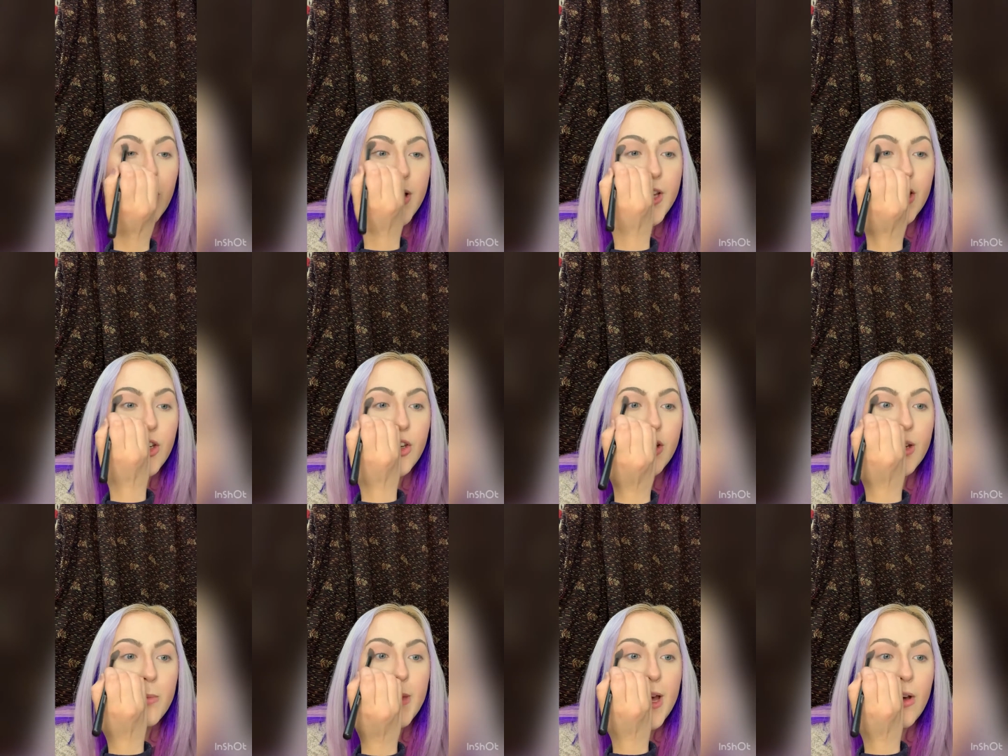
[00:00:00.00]
a good
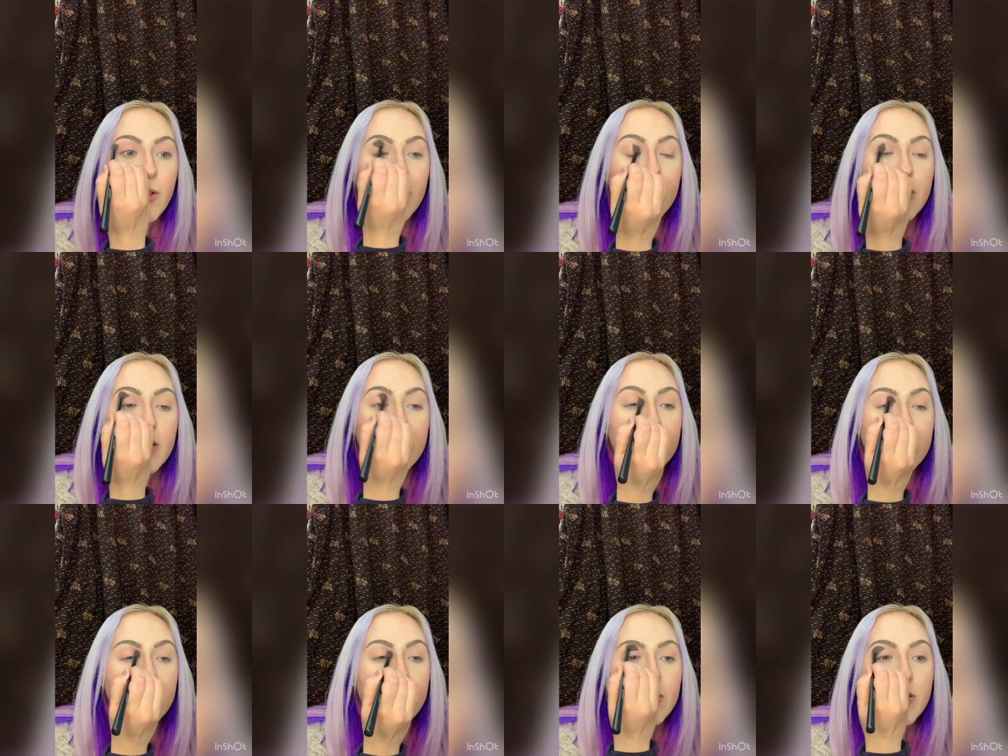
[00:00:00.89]
amount of
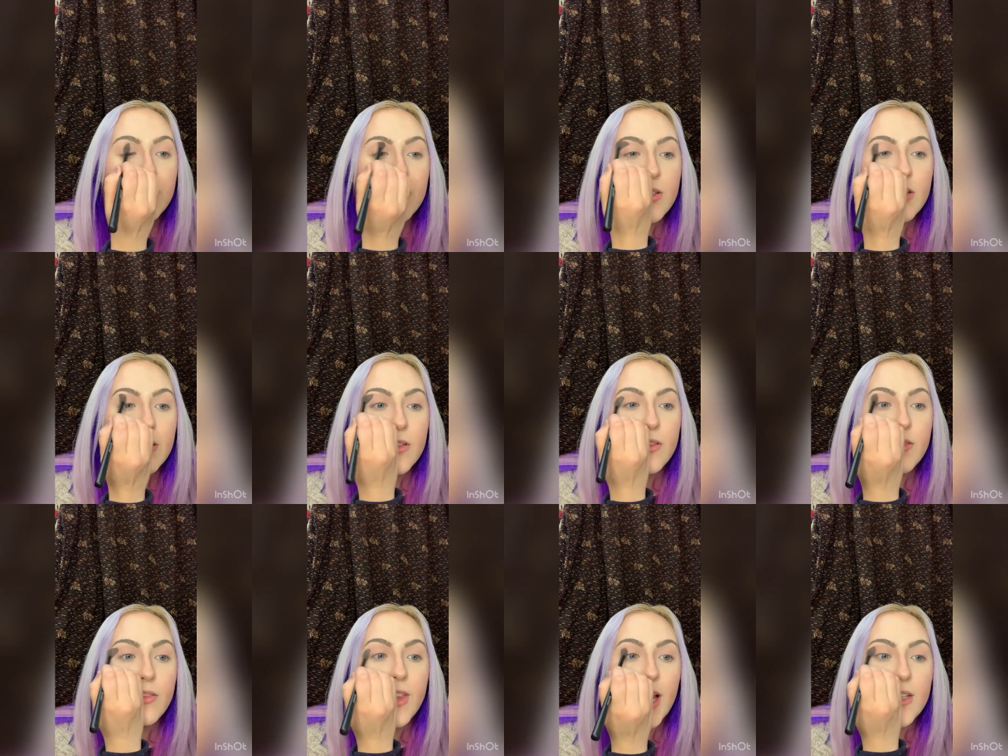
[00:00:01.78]

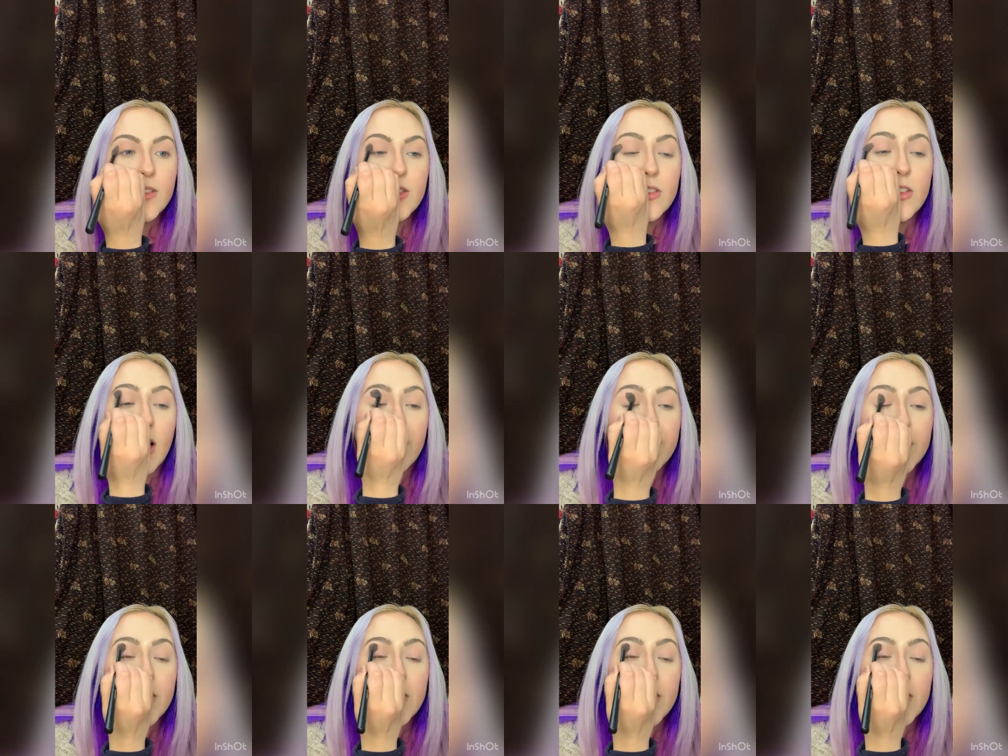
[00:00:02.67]
that soft